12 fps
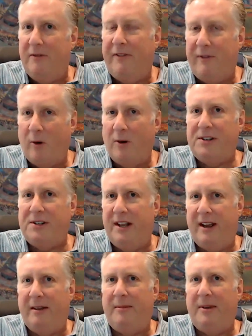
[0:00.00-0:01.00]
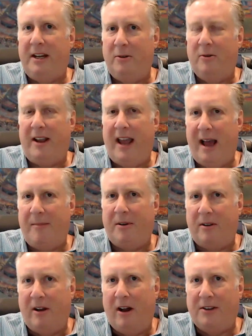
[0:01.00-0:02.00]
force them into a
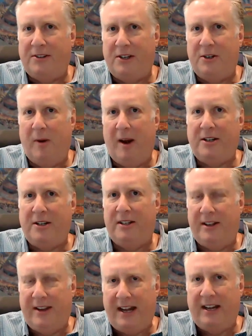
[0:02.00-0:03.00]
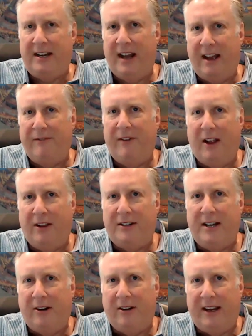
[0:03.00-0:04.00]
capital call situation that they did not
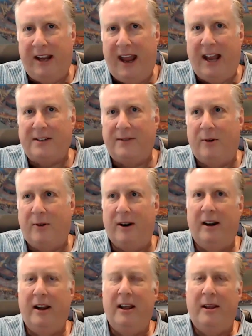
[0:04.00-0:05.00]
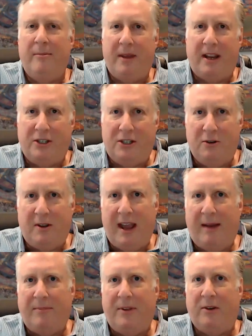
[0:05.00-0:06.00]
voluntarily ask for, because you
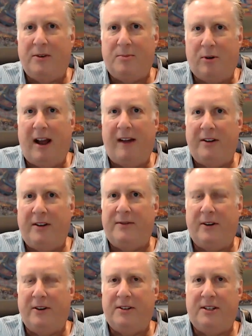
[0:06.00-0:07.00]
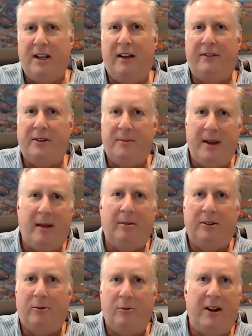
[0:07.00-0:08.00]
kept those profits for yourself to be able
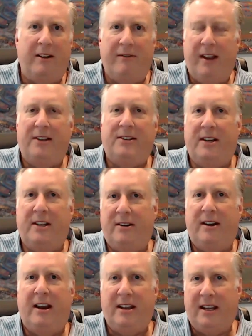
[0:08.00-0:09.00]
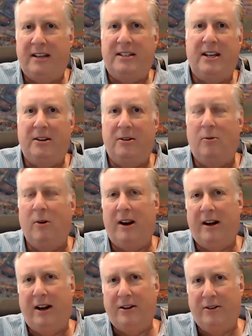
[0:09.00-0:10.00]
to reinvest and continue
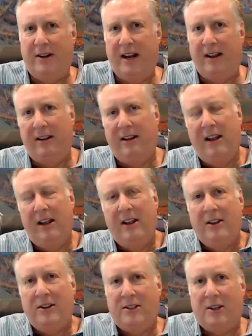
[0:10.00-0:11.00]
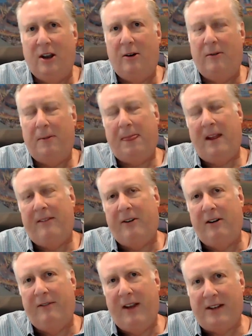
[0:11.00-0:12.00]
working on your deal. So for
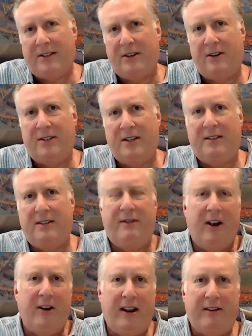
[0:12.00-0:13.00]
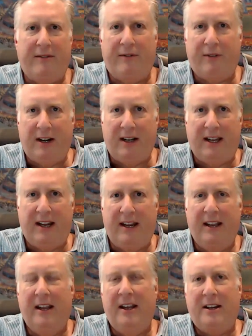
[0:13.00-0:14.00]
investors, it's very unfriendly
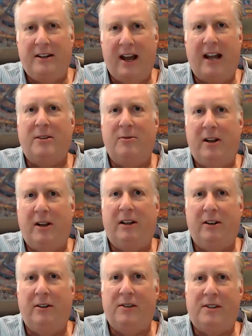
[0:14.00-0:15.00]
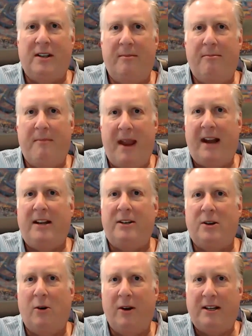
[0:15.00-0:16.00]
not to include some
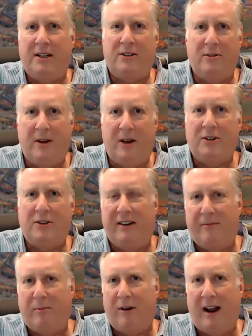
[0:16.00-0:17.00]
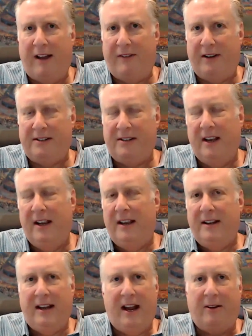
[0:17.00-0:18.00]
mandatory distribution of profits.
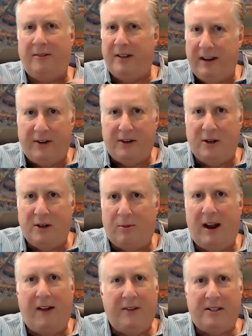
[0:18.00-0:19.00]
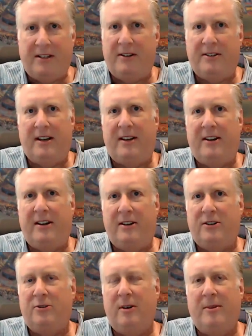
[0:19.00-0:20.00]
Now, if there's no profits and there's nothing to
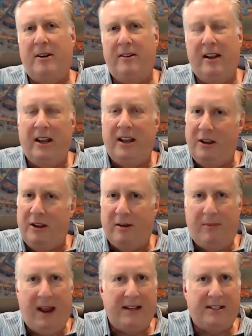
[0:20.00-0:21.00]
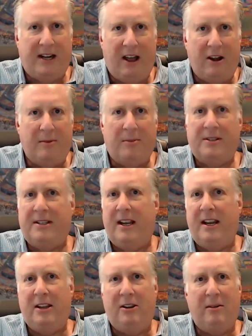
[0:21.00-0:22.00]
distribute, you can pass out
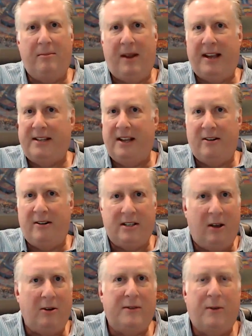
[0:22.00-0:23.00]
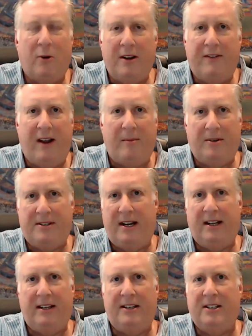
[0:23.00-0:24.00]
100%. You can pass out as low as 45%,
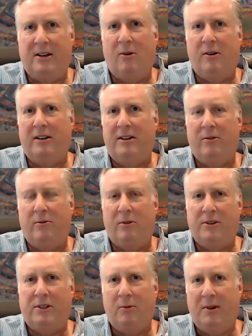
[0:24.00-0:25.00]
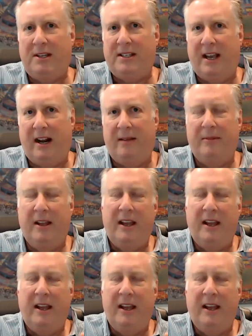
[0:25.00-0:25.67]
at least according to the rules that we set up.